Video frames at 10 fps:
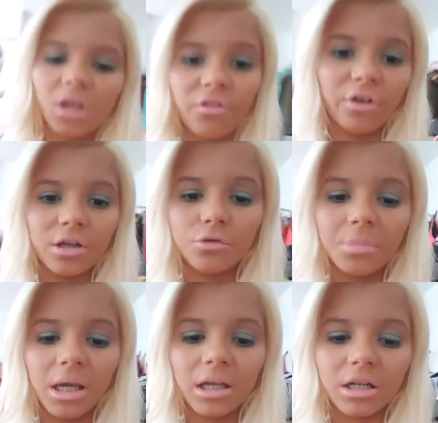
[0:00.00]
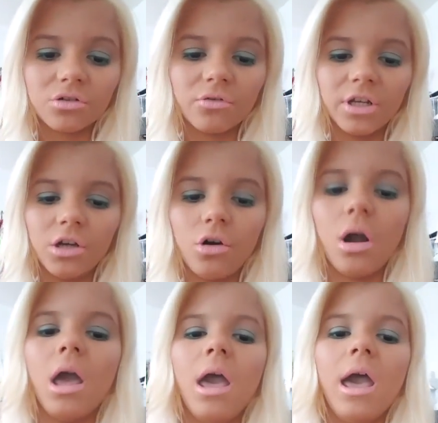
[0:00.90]
If I do make an extra video
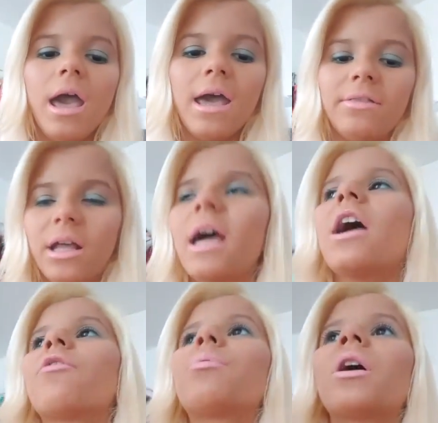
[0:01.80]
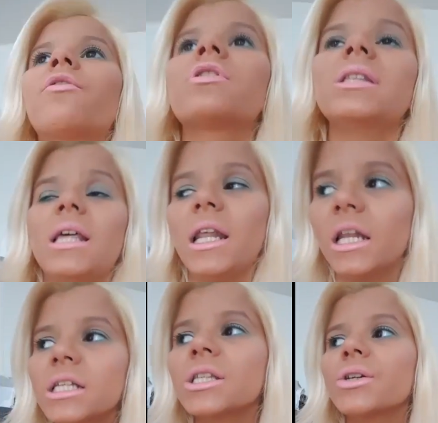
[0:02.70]
and then I have breakfast and
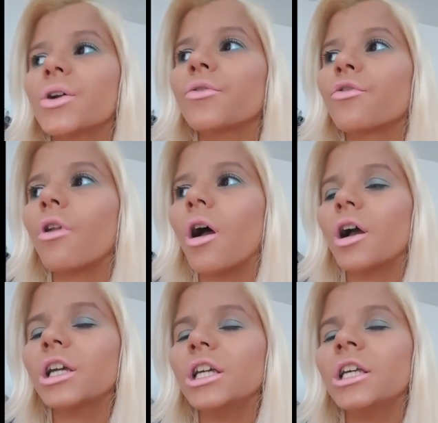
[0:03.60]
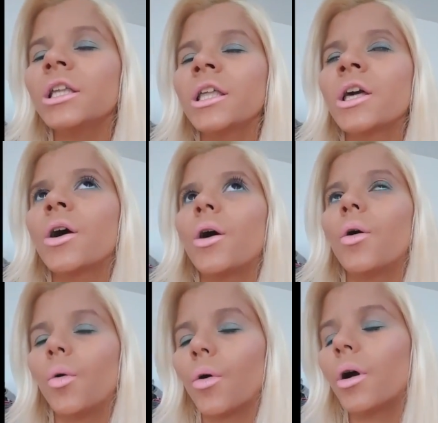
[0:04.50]
then I start vlogging
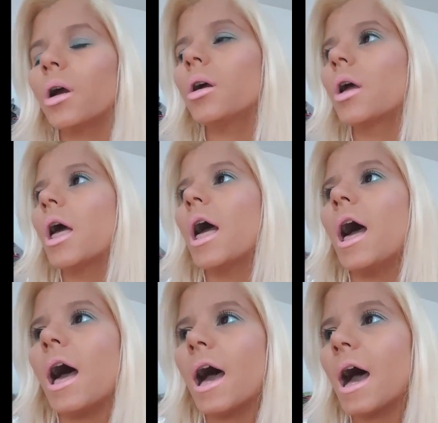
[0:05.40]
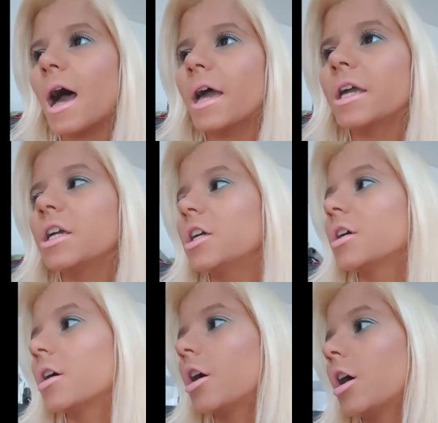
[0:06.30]
or
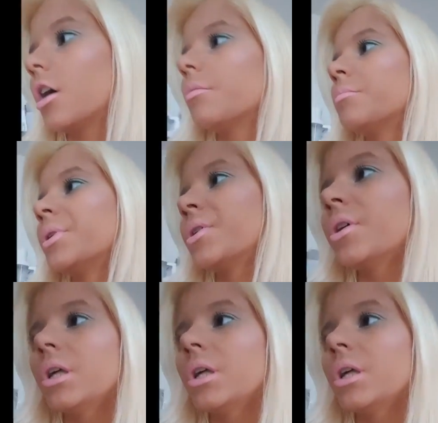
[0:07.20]
I um,